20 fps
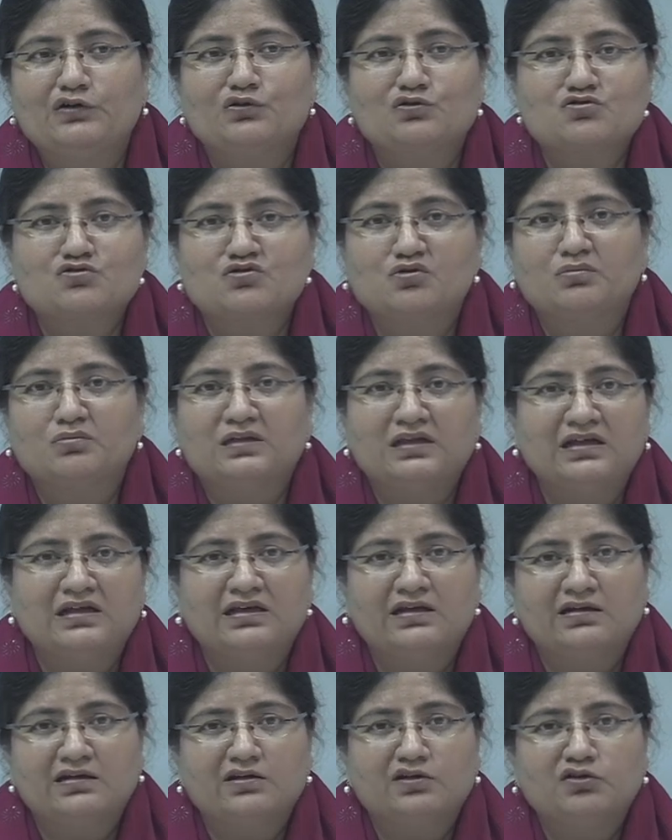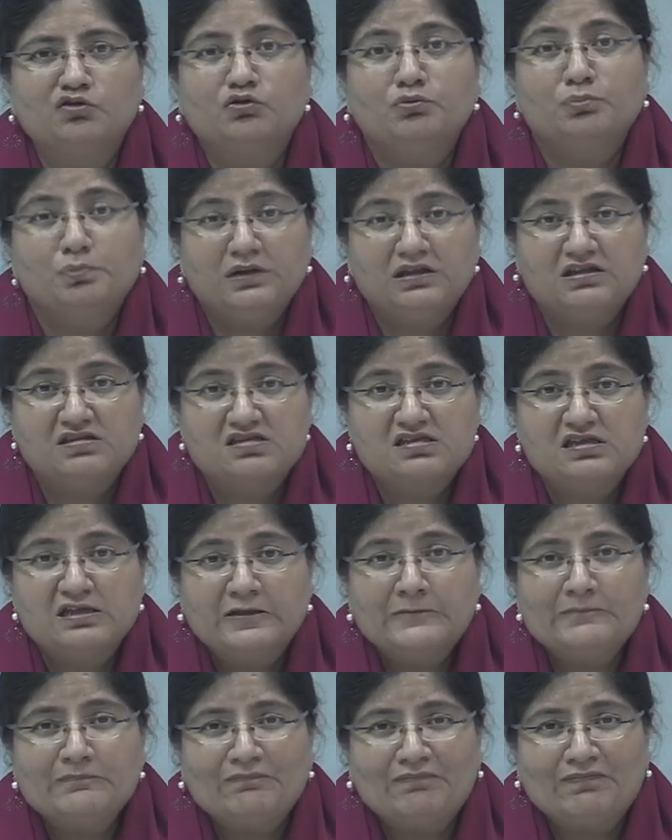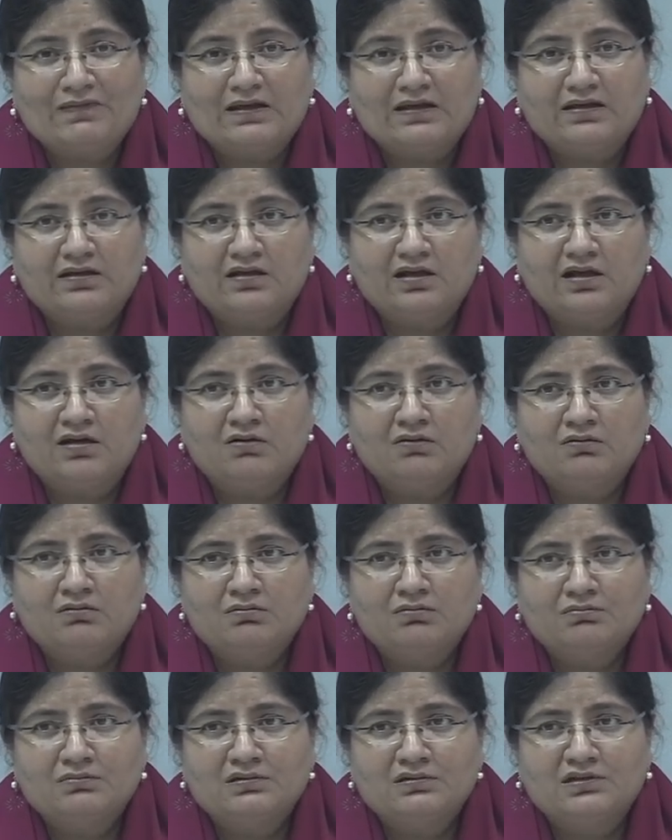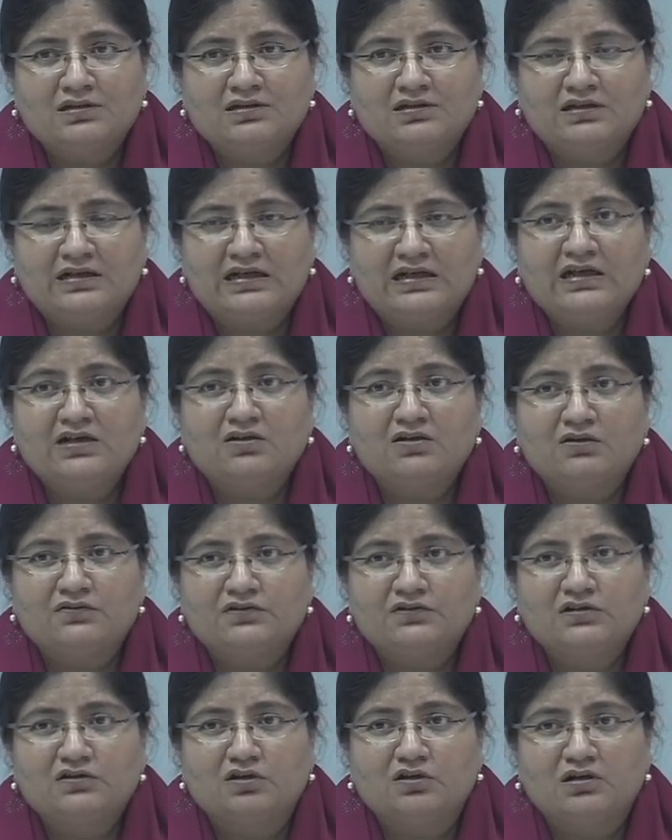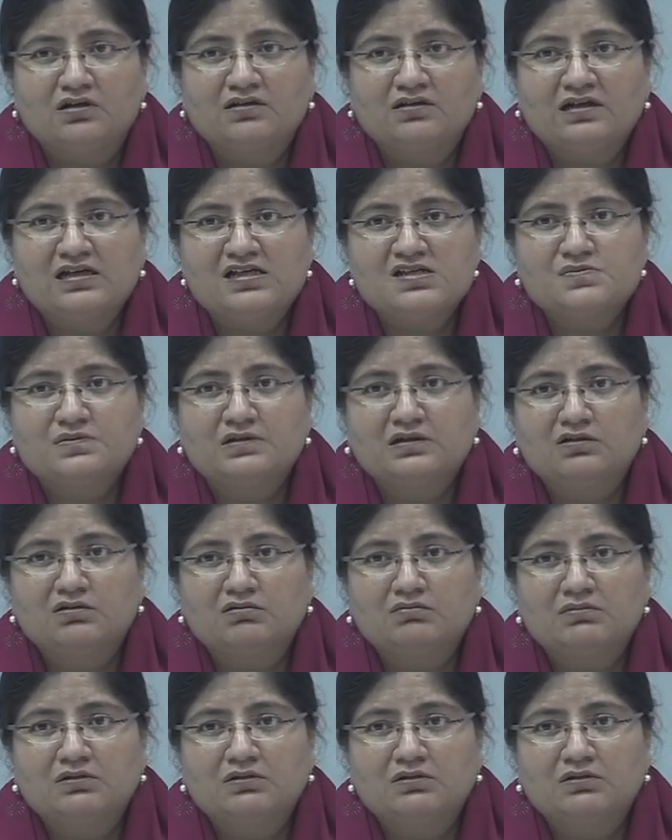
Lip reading: to so many Indian rupees. Now the rate of the dollar has been,